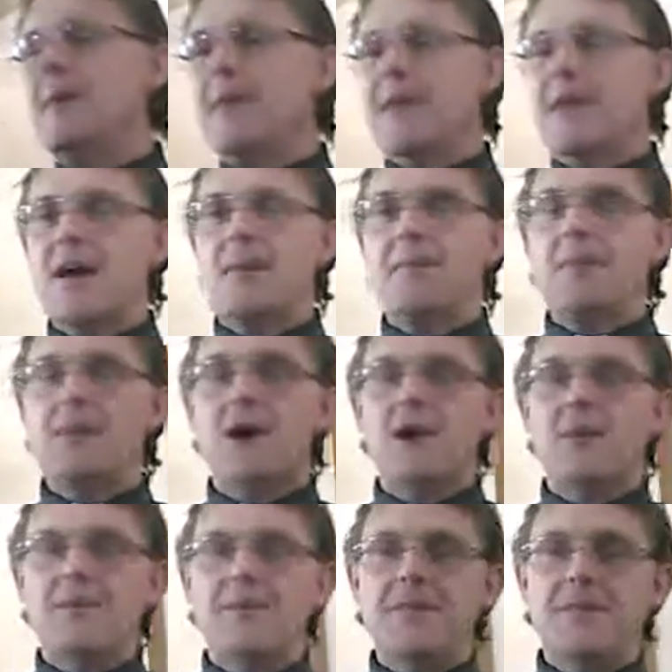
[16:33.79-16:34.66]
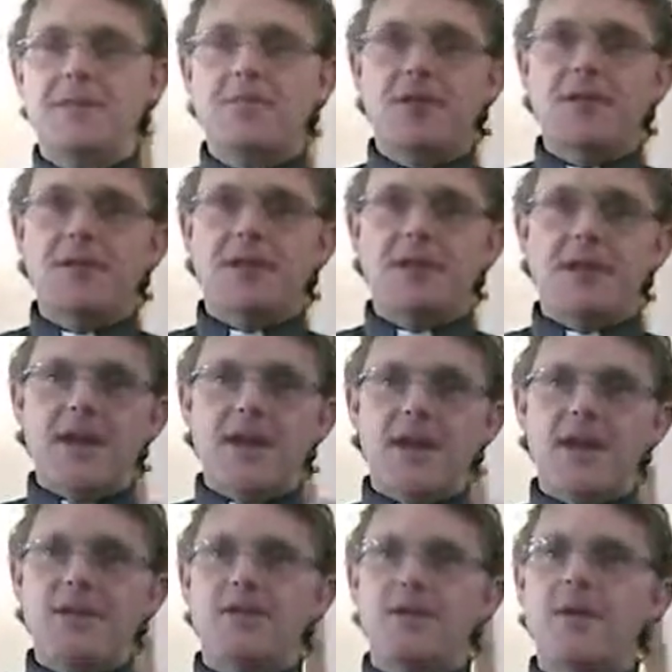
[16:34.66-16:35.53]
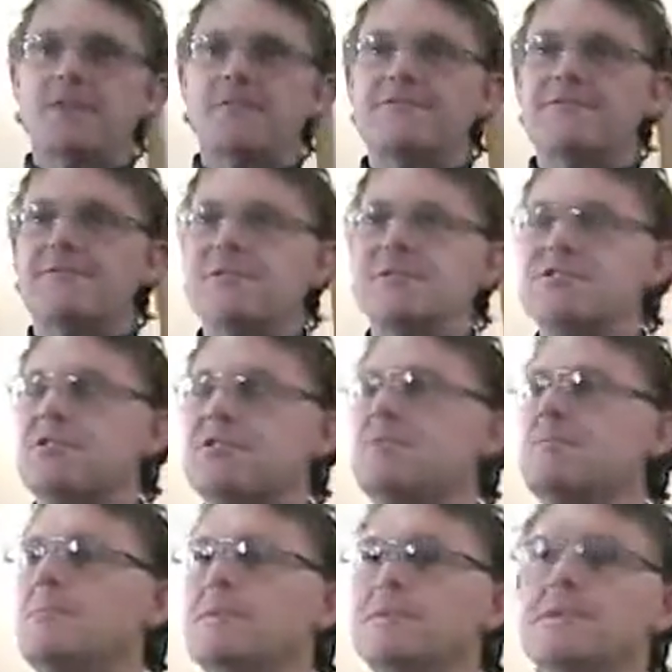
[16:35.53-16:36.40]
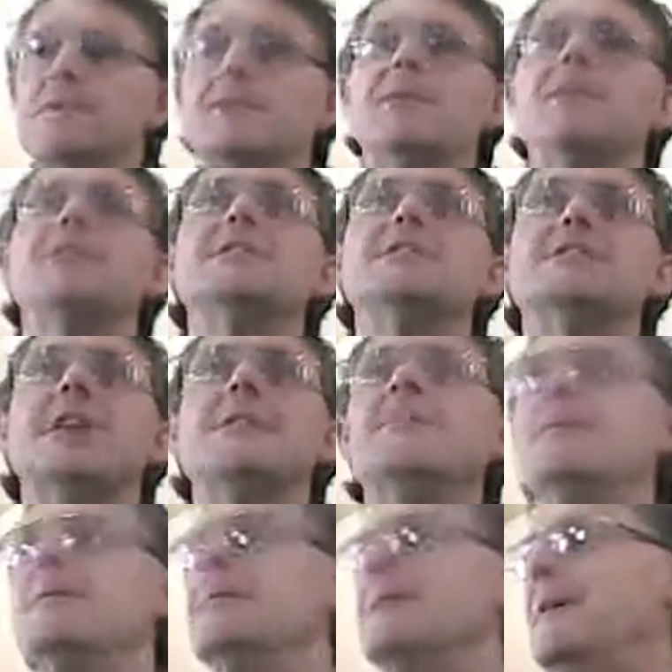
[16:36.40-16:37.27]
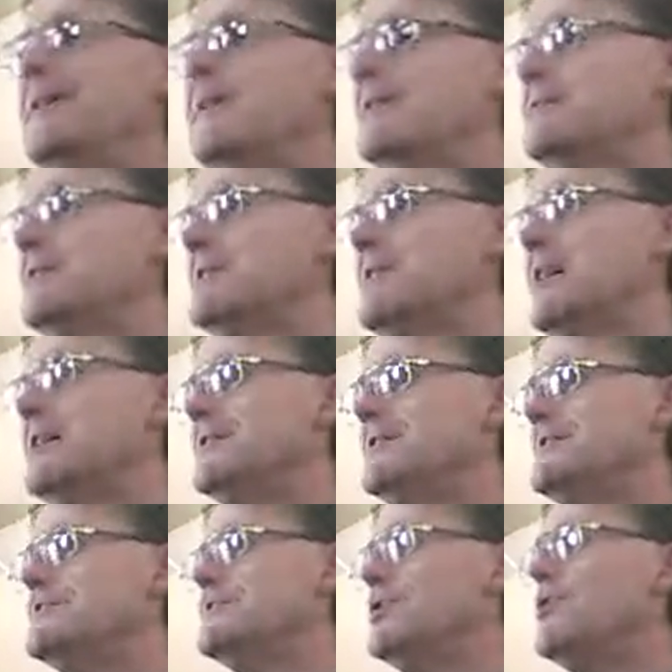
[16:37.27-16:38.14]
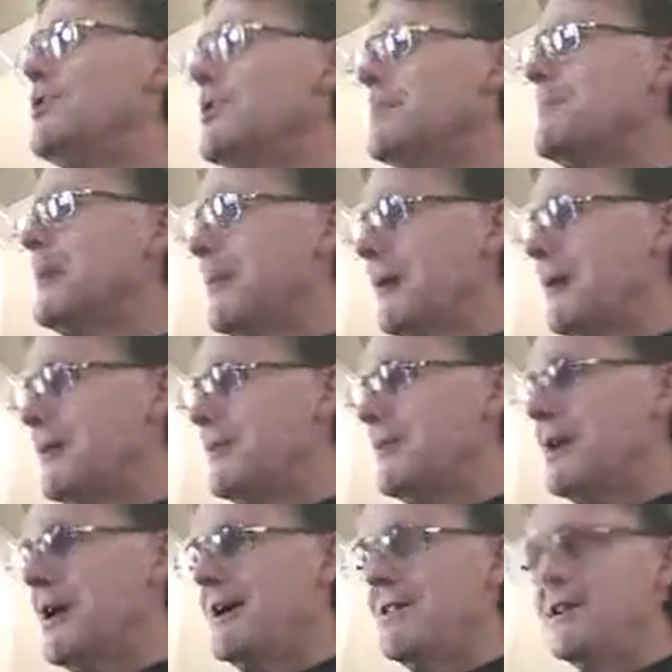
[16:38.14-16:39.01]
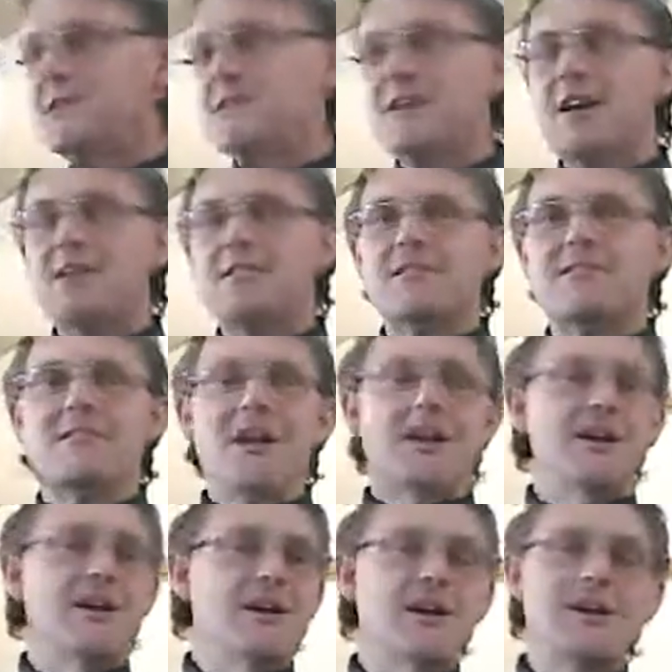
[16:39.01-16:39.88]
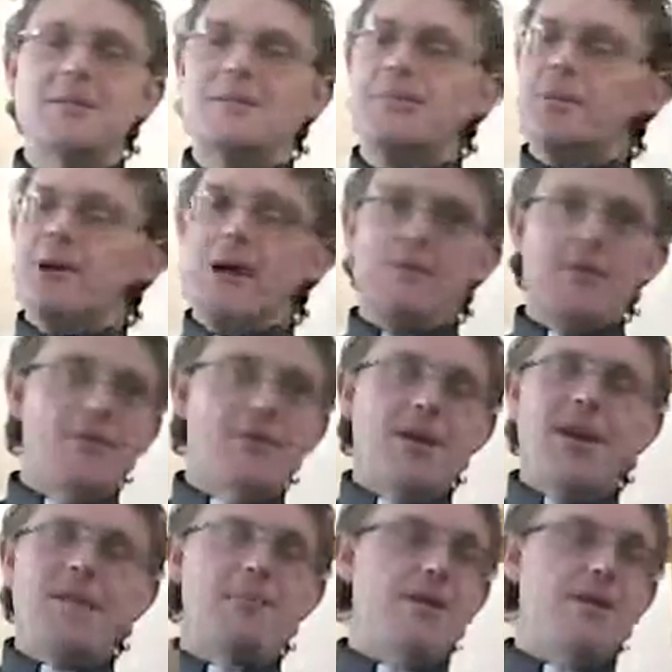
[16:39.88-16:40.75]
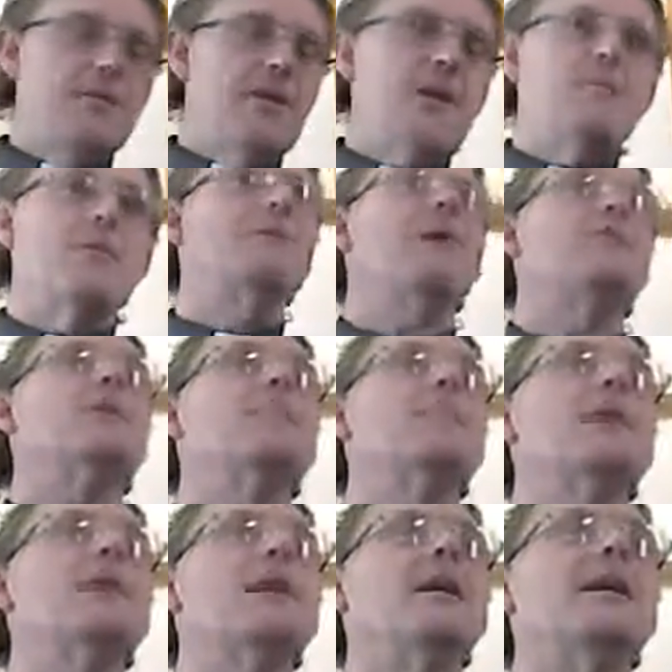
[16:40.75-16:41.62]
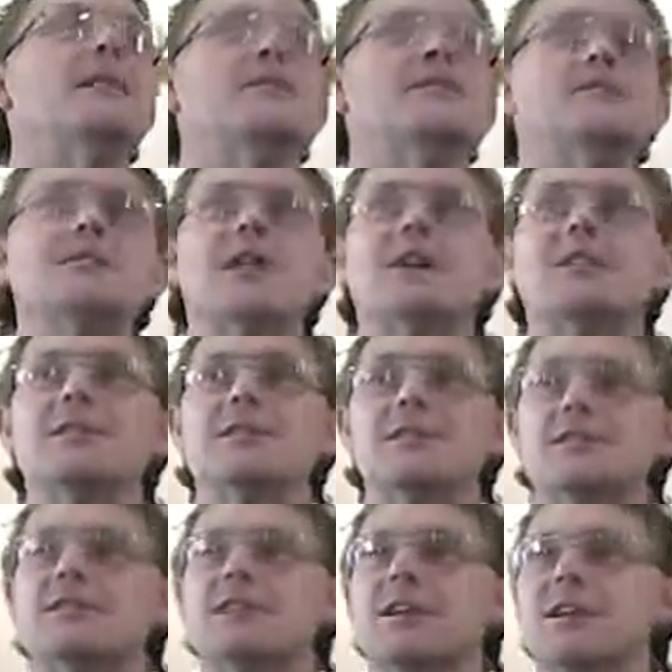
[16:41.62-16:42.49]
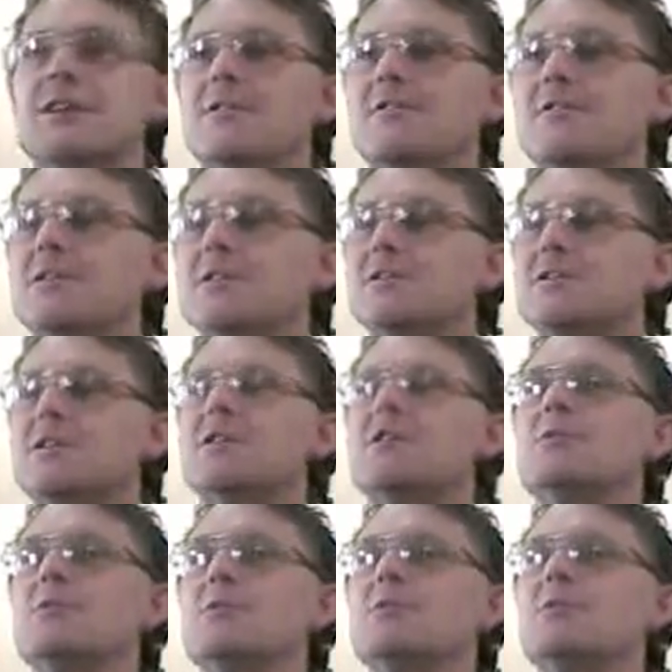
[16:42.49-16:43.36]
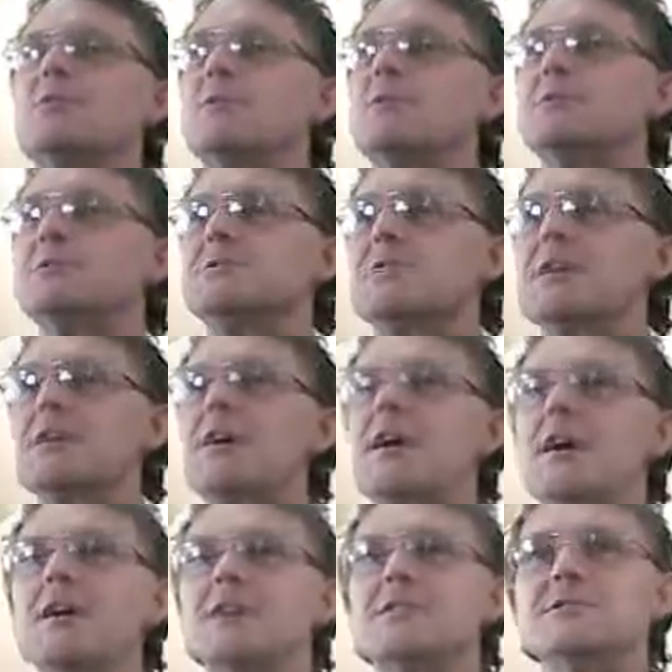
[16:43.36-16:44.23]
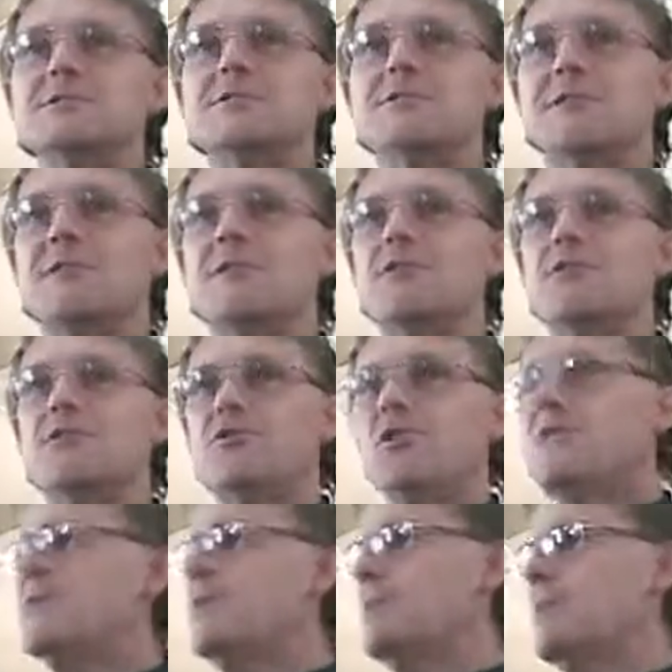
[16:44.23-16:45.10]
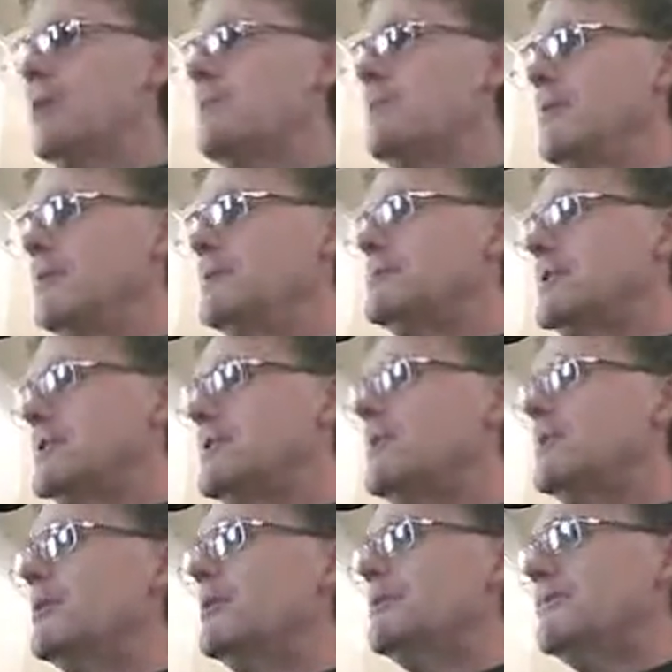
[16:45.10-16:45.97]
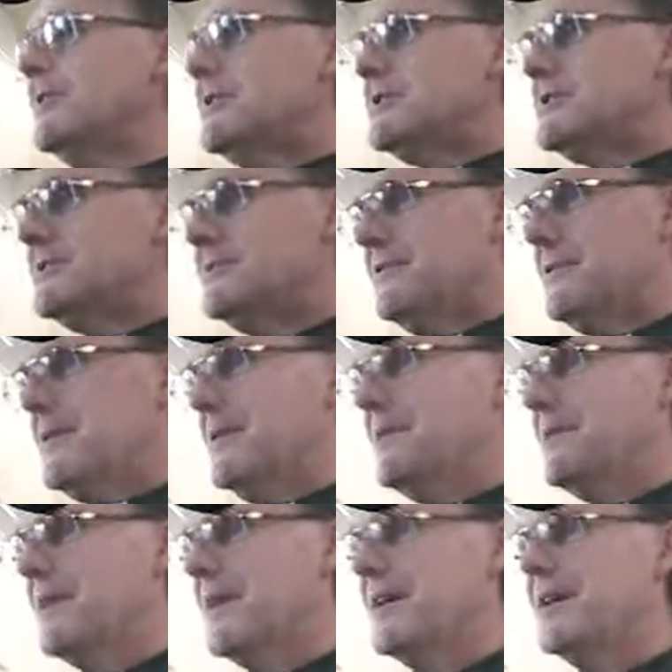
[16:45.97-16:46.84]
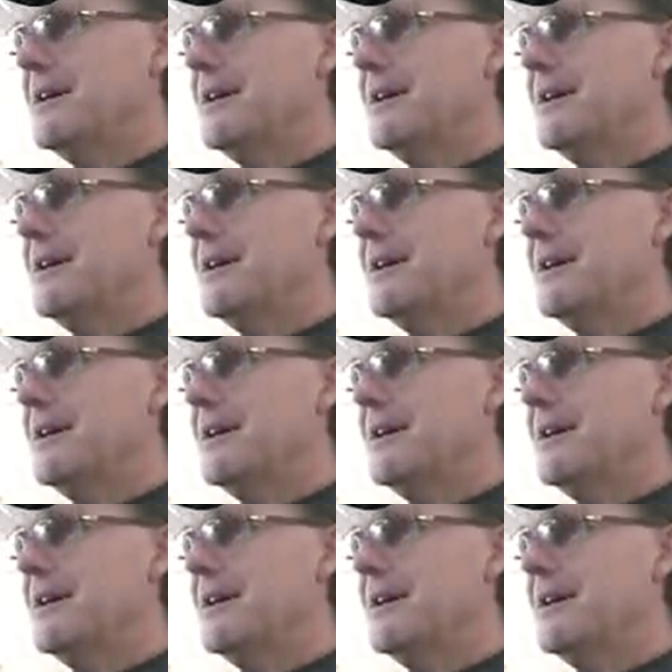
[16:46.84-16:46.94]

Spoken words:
and they come home and they're really angry and frustrated by something that's happened, and they start to talk about it, you know, and they start to vent, blah, blah, blah, blah, blah, blah, blah, blah, blah, and you start listening, and the first thing you want to do as a guy is to solve their problem, isn't it? You want to fix it for them.